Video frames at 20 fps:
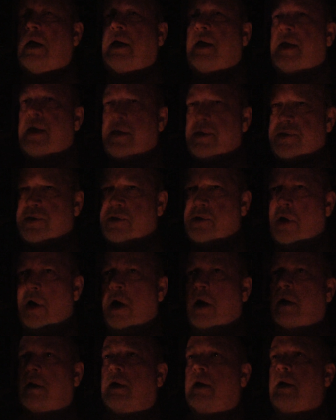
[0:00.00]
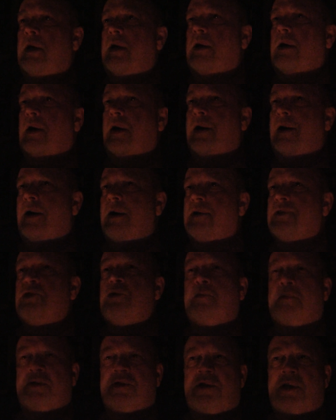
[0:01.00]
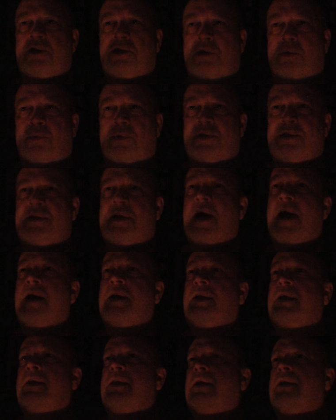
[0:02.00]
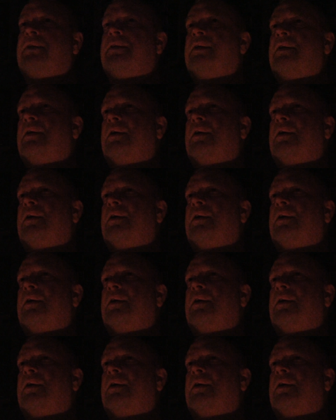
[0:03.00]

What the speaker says: his song, Superstition, was not in it.